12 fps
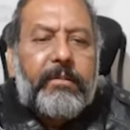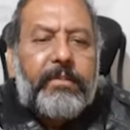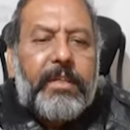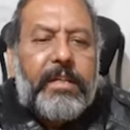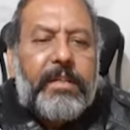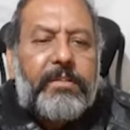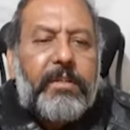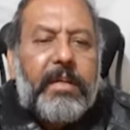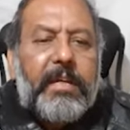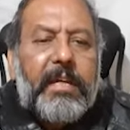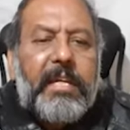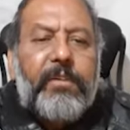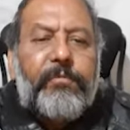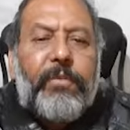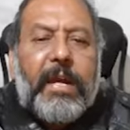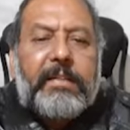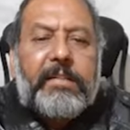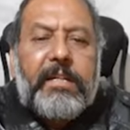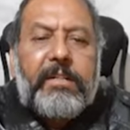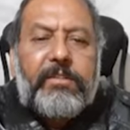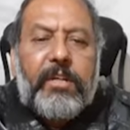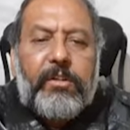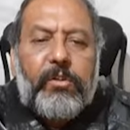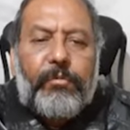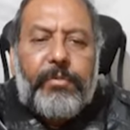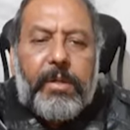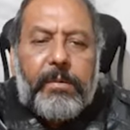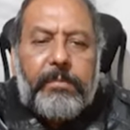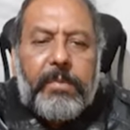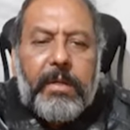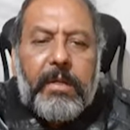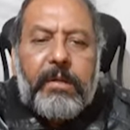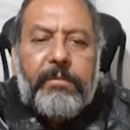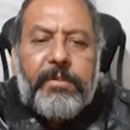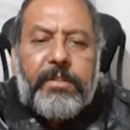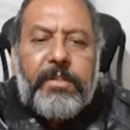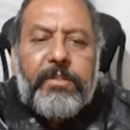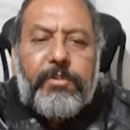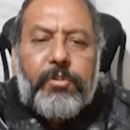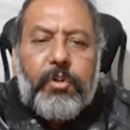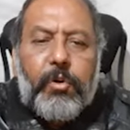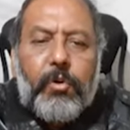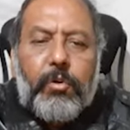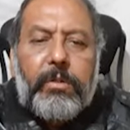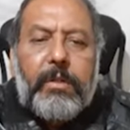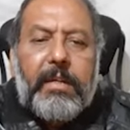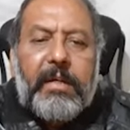there is infected synovium which is shown